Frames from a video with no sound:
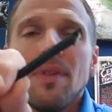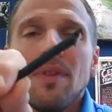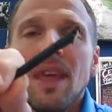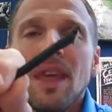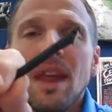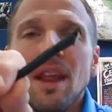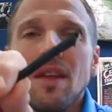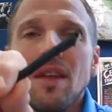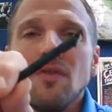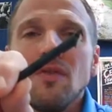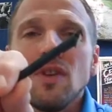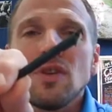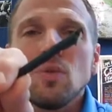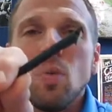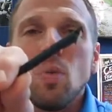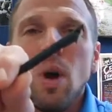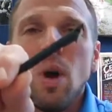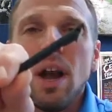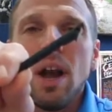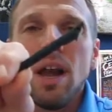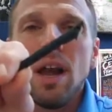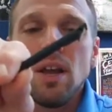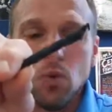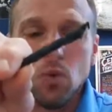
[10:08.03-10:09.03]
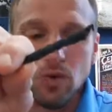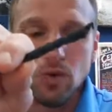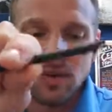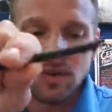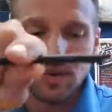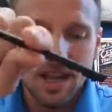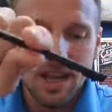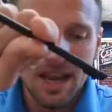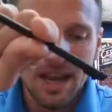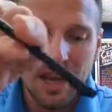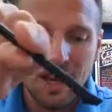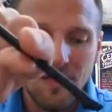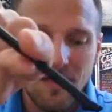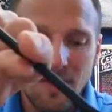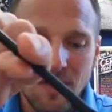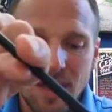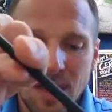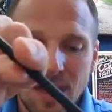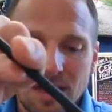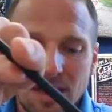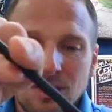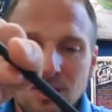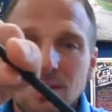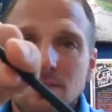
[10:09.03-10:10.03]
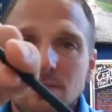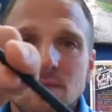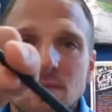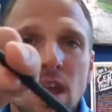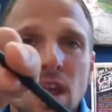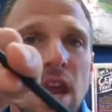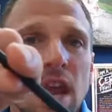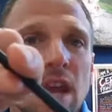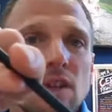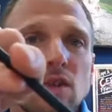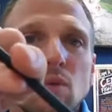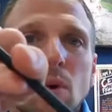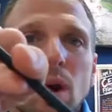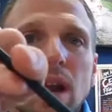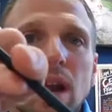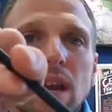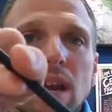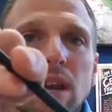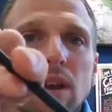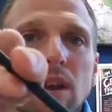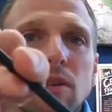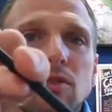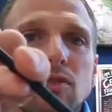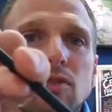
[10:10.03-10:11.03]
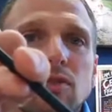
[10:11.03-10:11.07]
And if it's y equals negative x, it's right here,